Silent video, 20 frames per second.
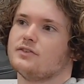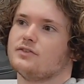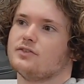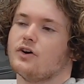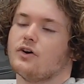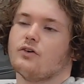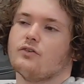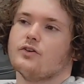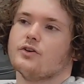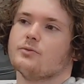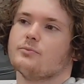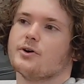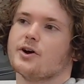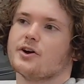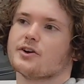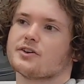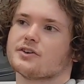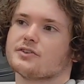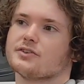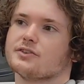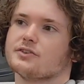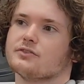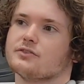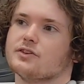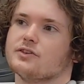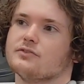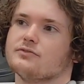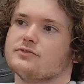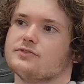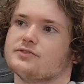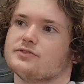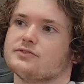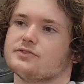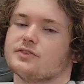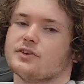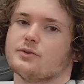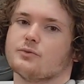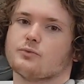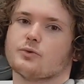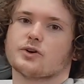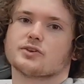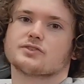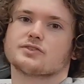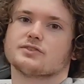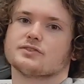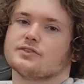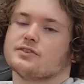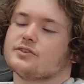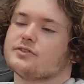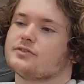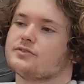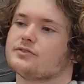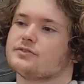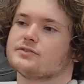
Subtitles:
the only American that lived and worked here,